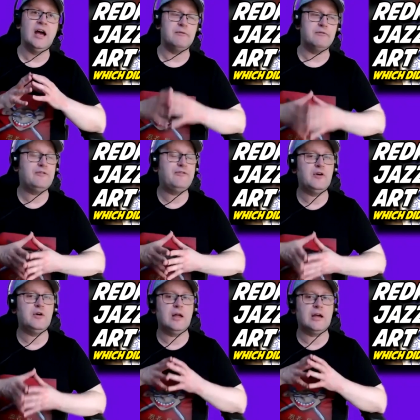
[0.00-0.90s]
I really
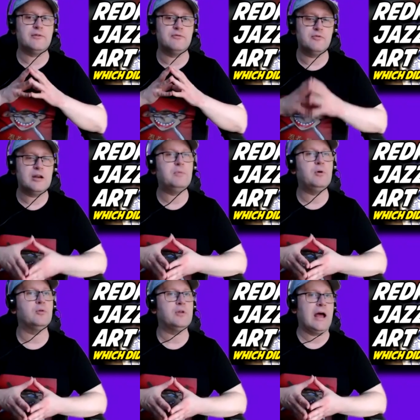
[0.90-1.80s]
feel like I've really
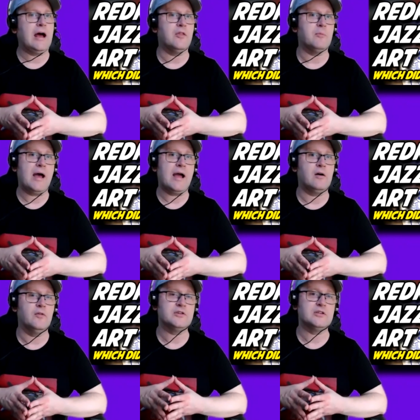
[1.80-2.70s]
pulled it out of the bag
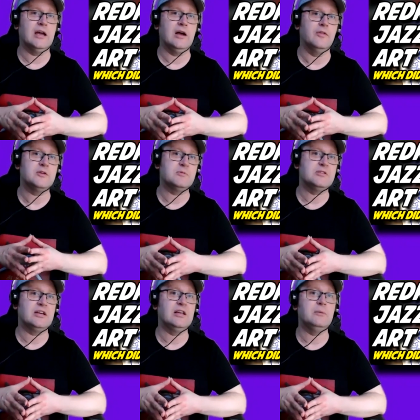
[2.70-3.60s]
on this
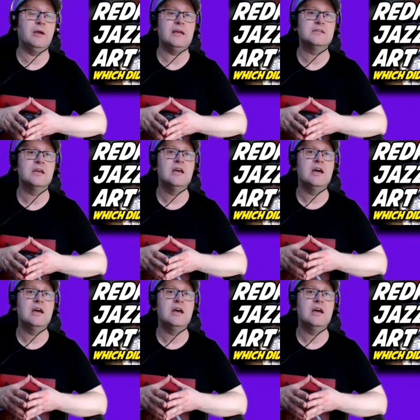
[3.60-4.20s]
particular piece,